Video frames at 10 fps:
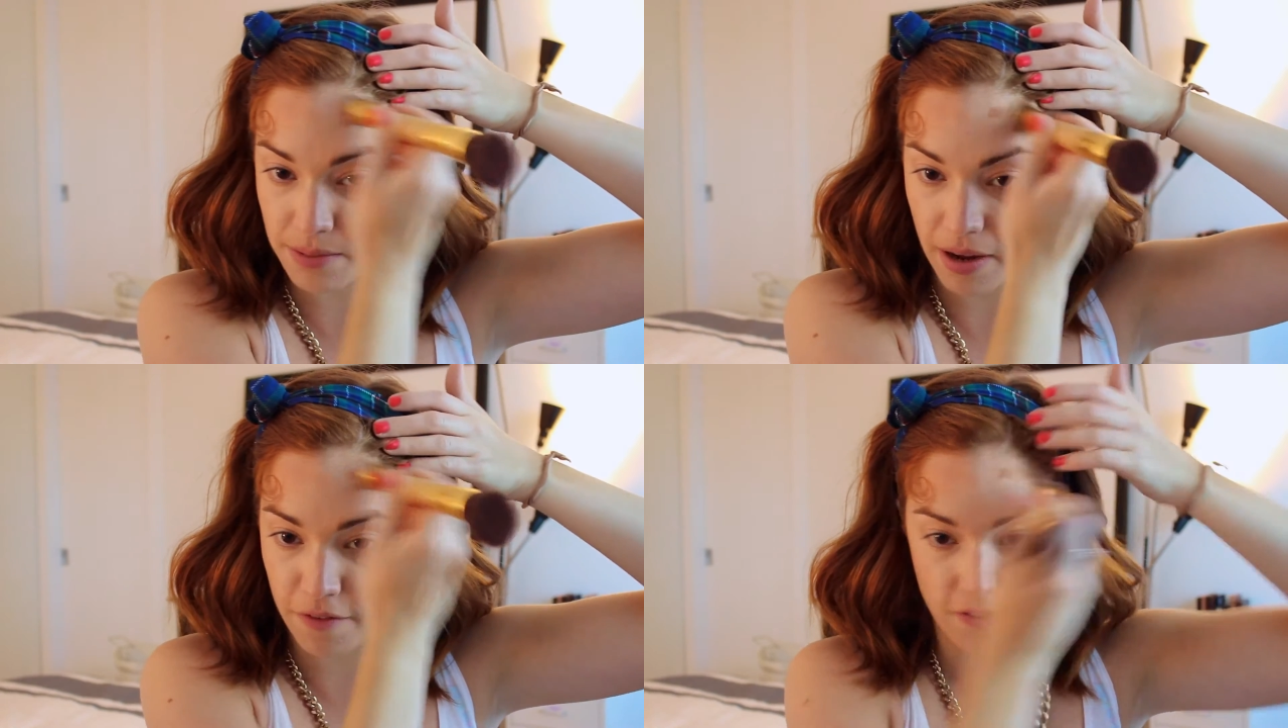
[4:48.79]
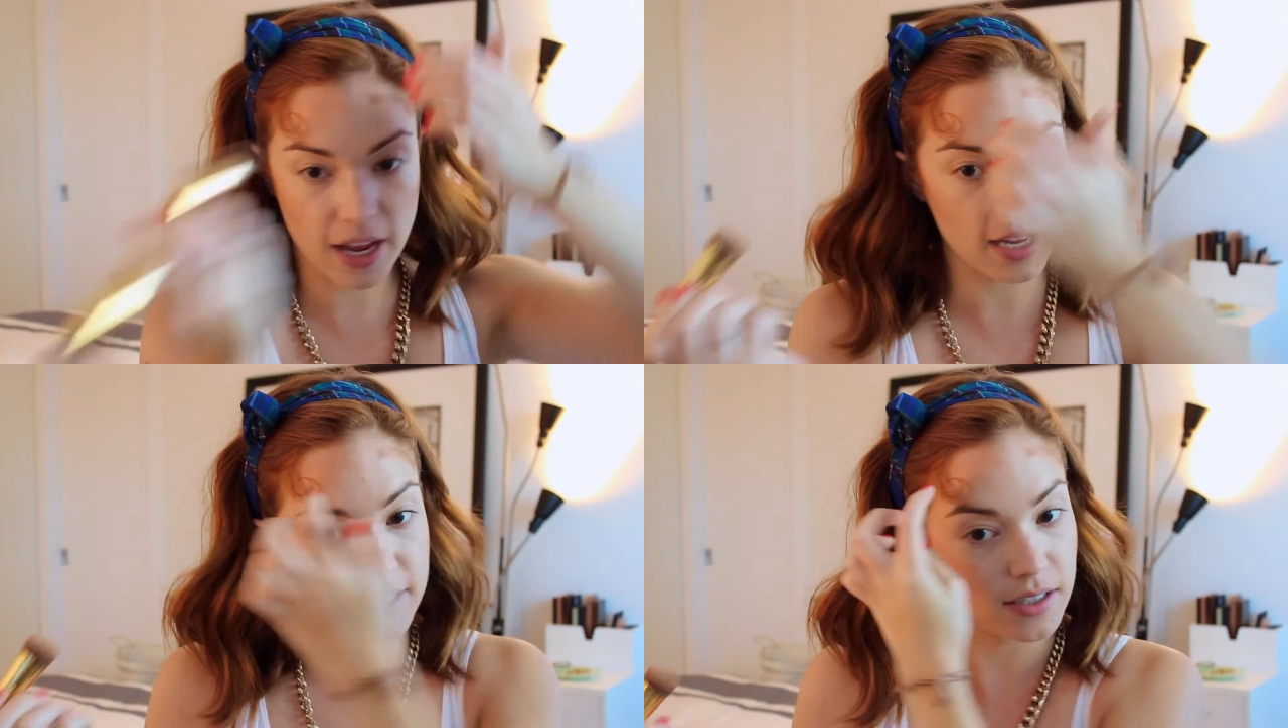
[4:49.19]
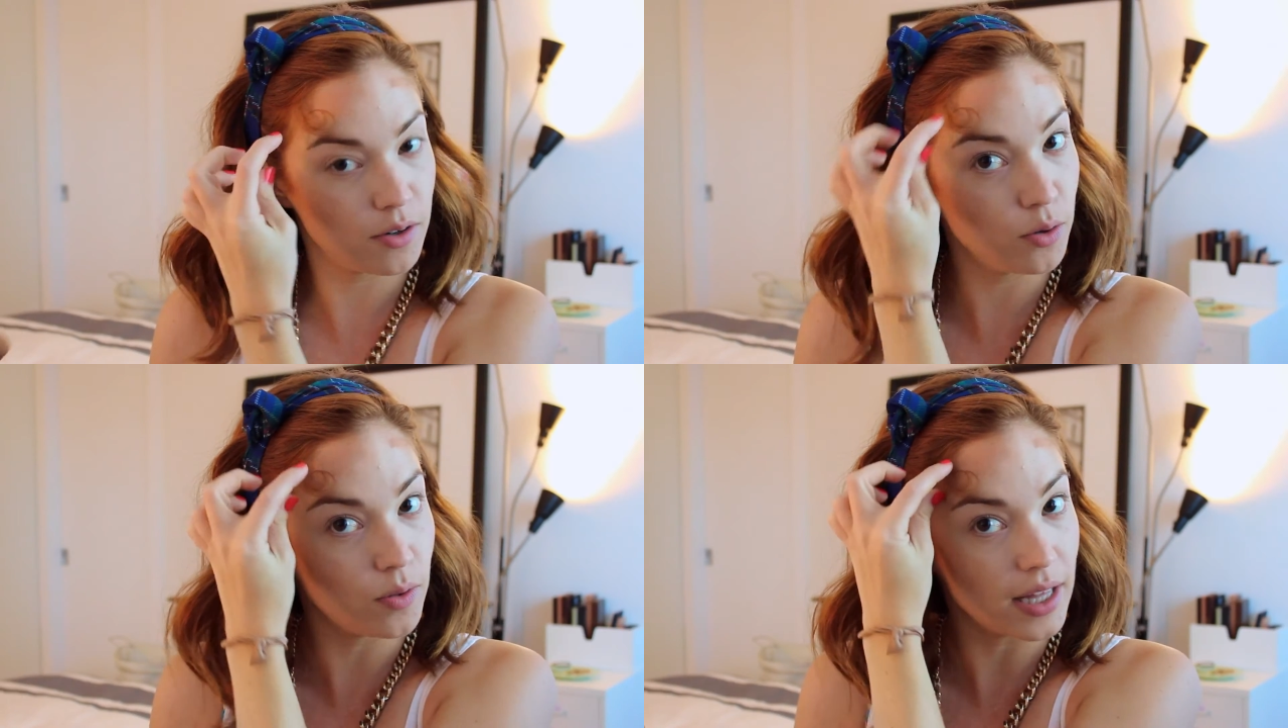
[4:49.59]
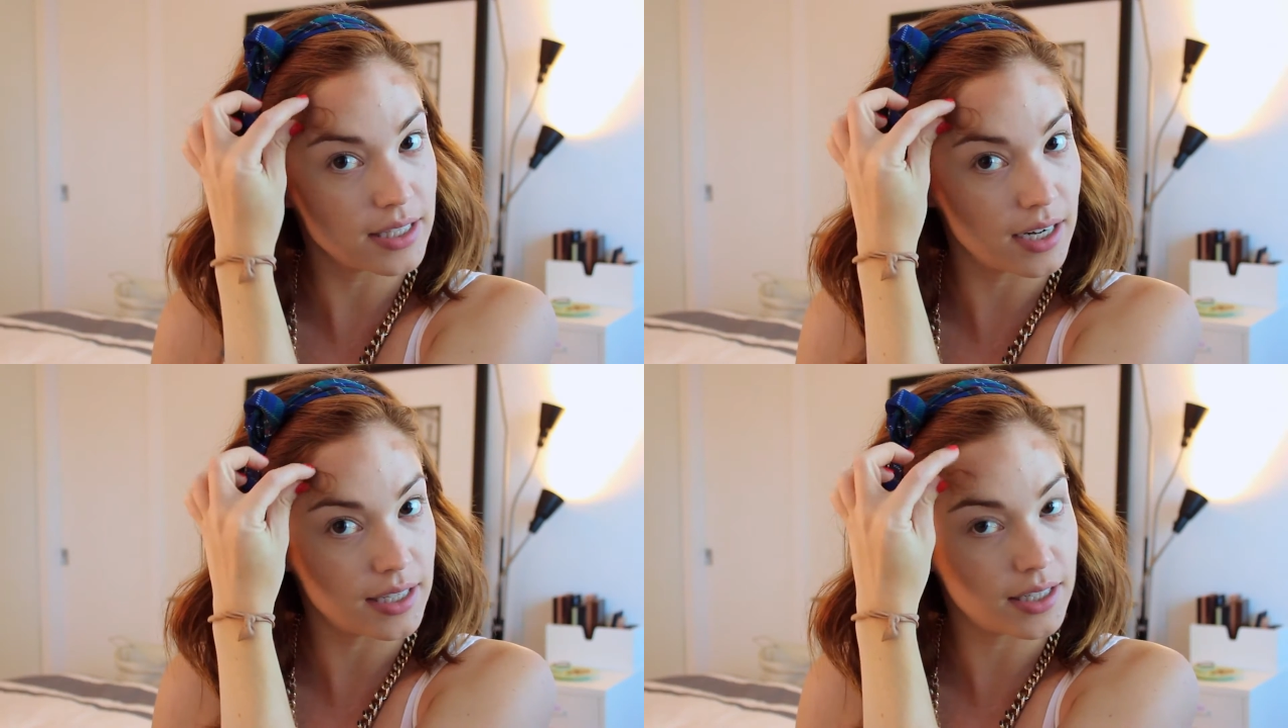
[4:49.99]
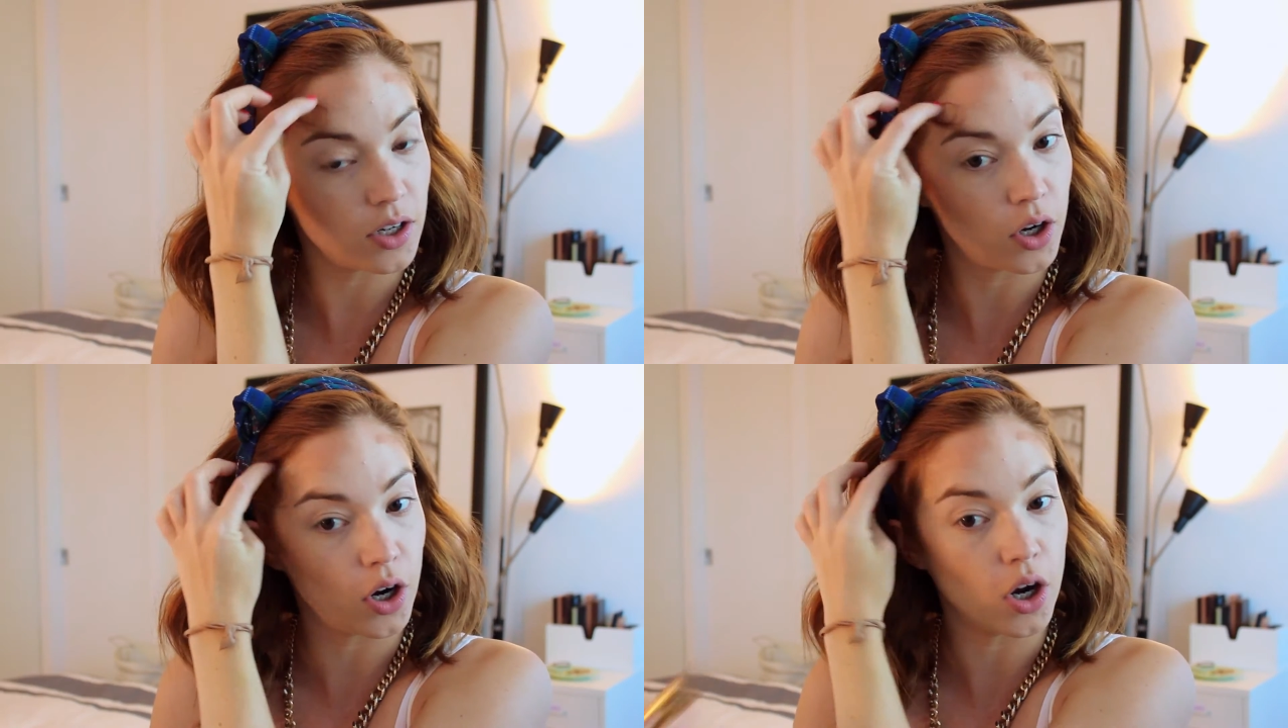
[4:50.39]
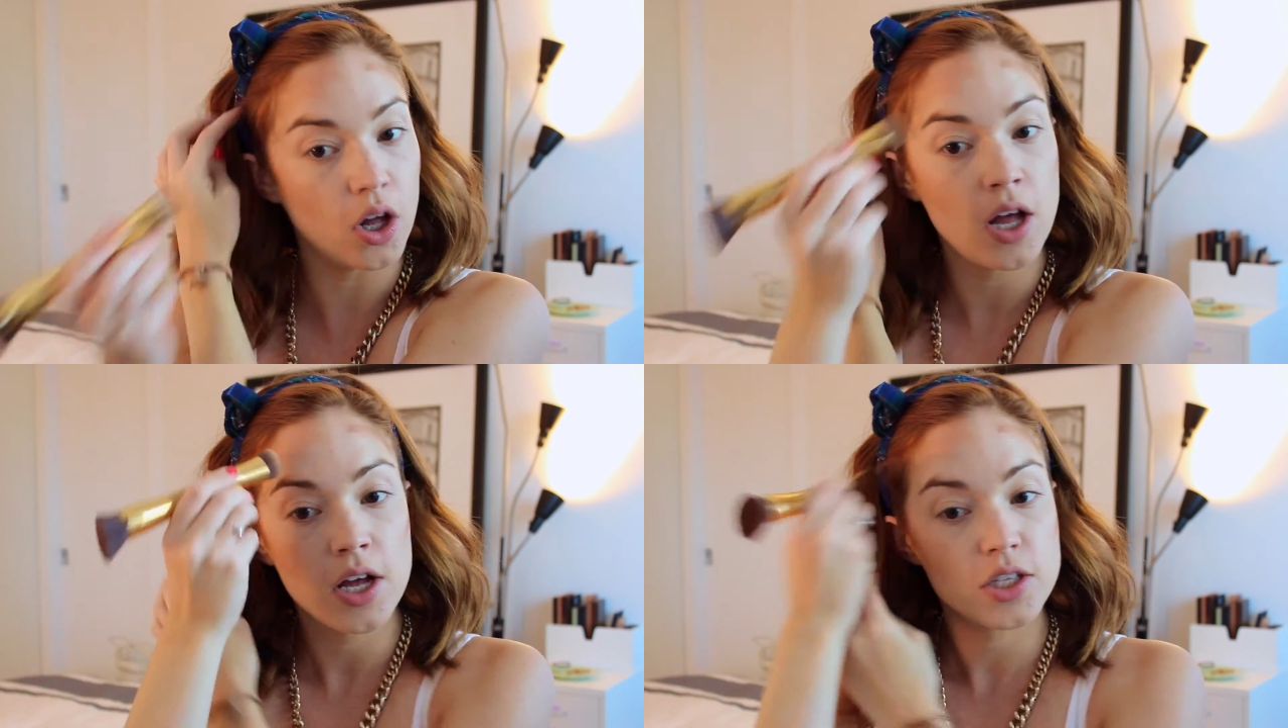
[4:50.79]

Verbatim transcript: to my face. Ooh, that's a nice little curl.